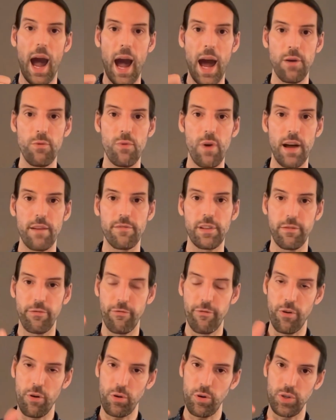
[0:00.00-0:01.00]
Unrivaled
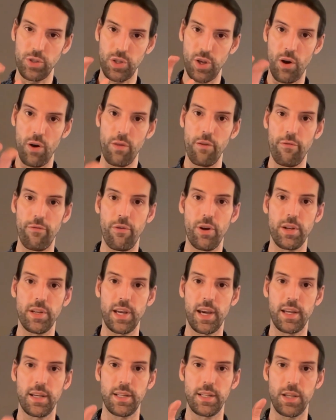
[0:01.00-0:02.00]
focus on the front
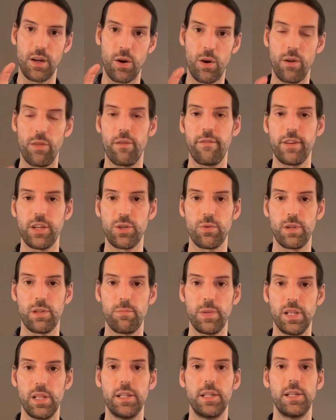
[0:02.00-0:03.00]
end, on the visual
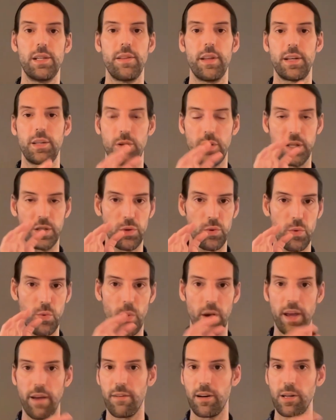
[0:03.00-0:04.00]
builder, that you can do
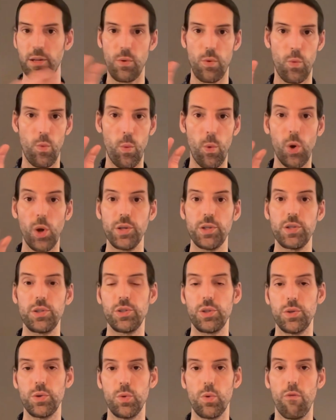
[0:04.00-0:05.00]
whatever you want
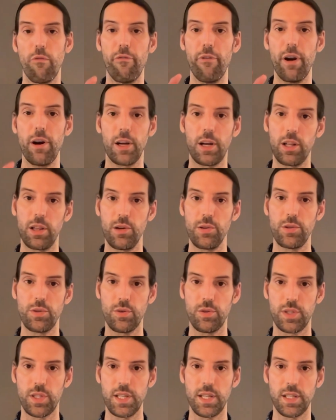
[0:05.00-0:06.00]
to do, very close to
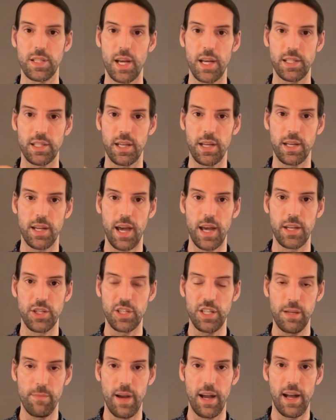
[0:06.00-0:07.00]
CSS and
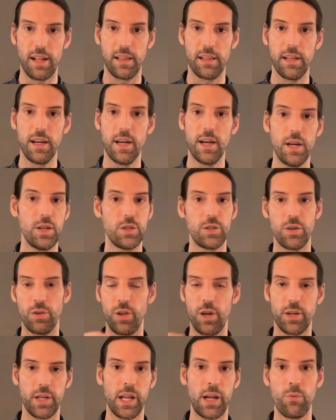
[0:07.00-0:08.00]
HTML, so
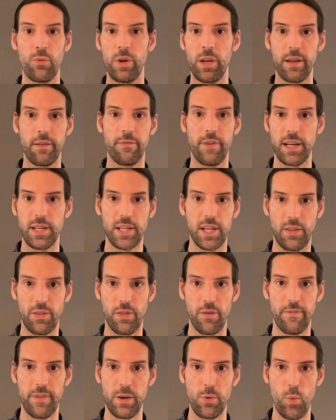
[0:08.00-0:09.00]
not reinventing
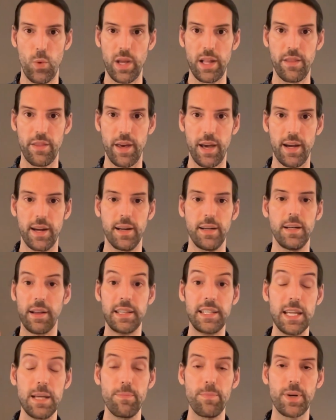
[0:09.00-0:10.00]
the wheel there.
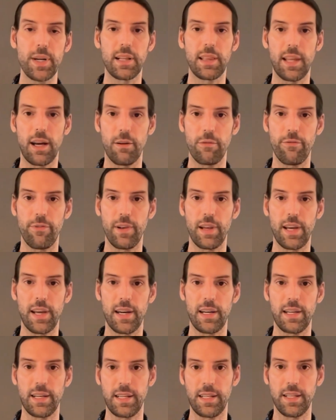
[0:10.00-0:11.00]
Deep
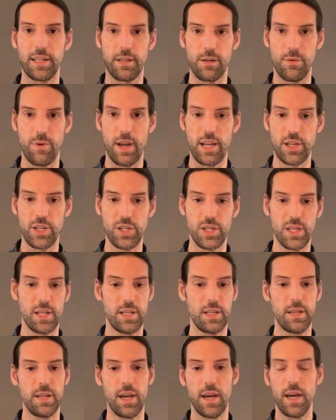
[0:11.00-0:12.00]
Cloudflare
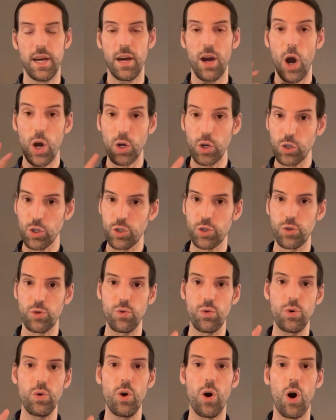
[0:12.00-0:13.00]
integration,
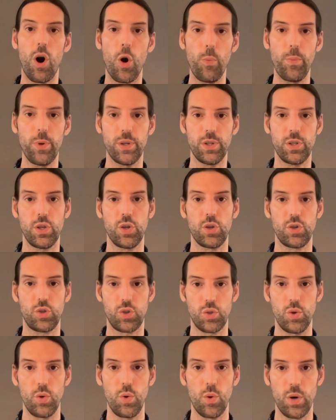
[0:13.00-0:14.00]
true open
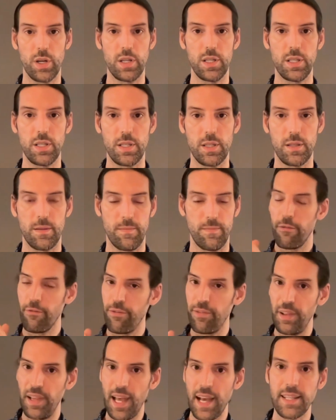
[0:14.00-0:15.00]
source,
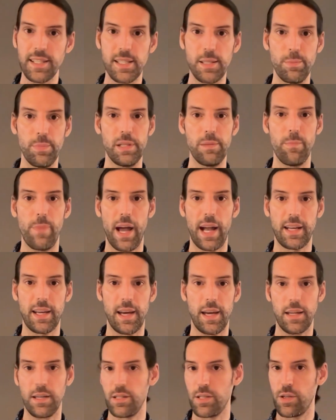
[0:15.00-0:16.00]
flexible
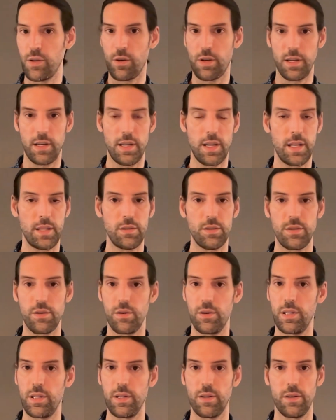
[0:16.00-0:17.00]
backend. You can
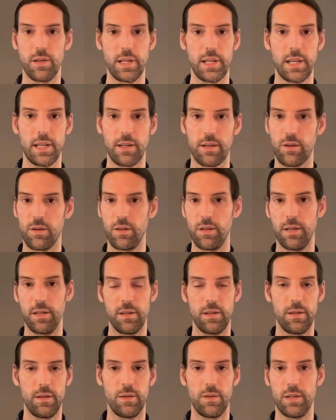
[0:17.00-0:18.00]
insert
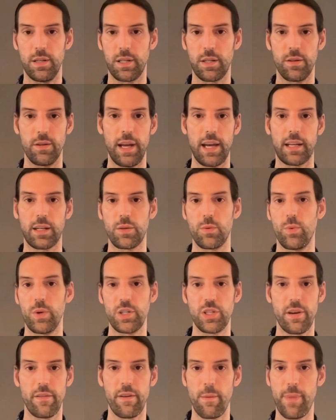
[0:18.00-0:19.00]
or connect
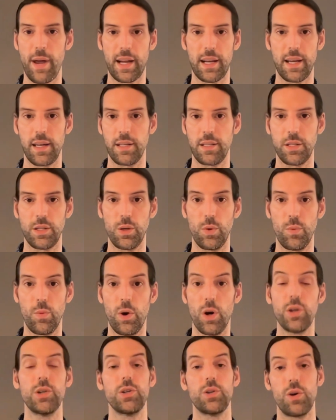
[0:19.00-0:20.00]
whichever backend you
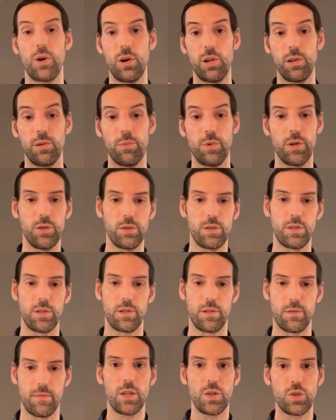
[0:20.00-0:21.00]
want
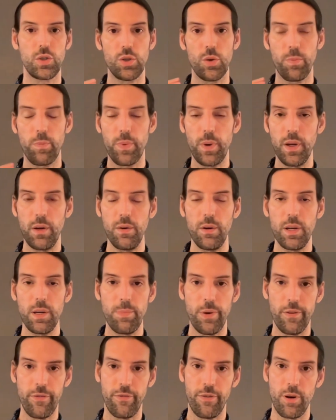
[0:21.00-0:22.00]
almost. Superior
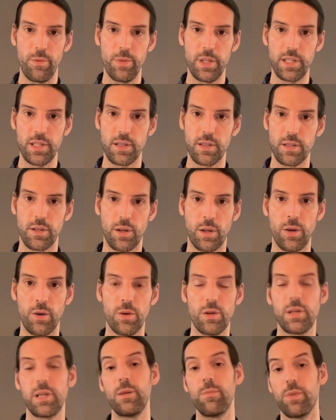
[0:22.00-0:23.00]
performance and
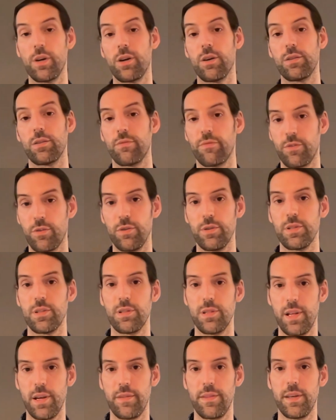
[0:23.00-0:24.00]
security because of
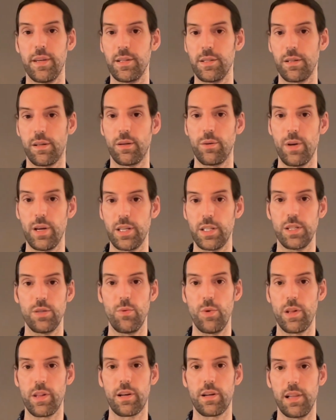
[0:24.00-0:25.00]
course like the integration
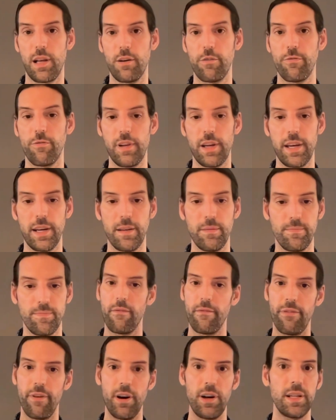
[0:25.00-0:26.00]
with Cloudflare.
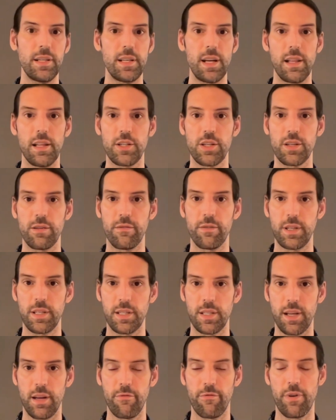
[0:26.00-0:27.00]
Very intelligent
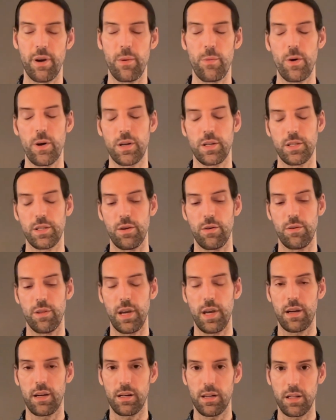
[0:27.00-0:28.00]
design framework, so
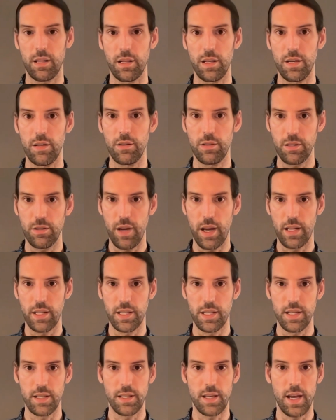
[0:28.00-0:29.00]
they are close to
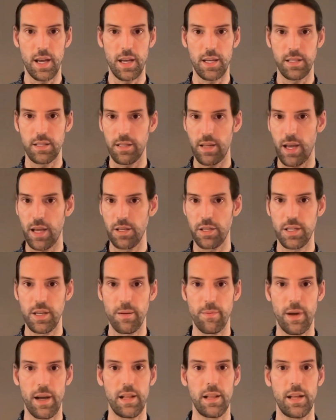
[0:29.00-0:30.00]
CSS,
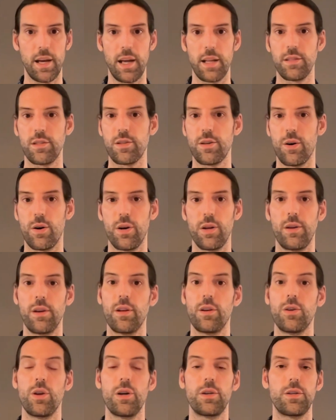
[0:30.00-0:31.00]
HTML and so on,
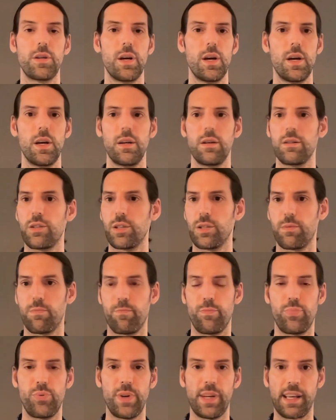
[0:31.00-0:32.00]
not
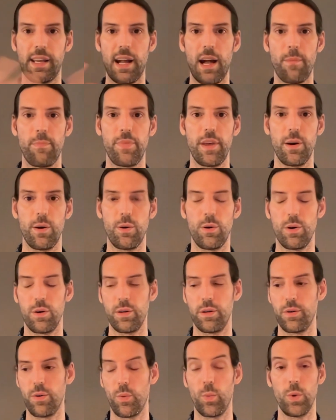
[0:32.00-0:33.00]
just bringing up their
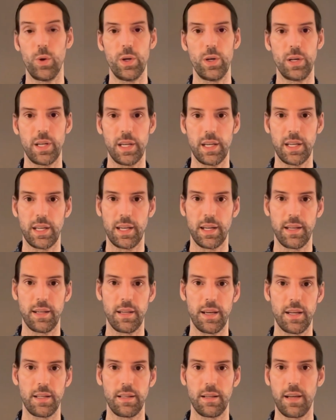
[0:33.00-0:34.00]
own wording
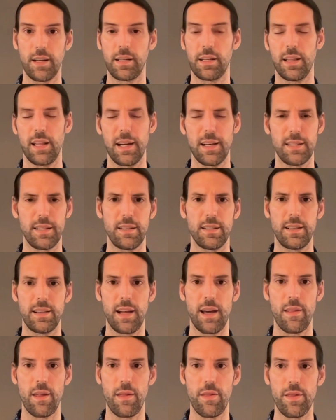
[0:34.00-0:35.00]
and classes and
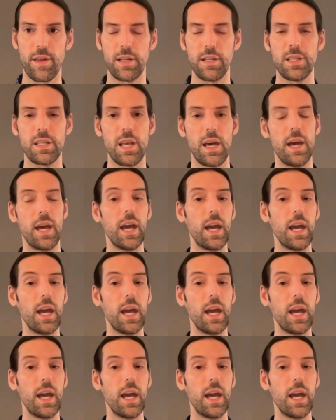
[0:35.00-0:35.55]
other things.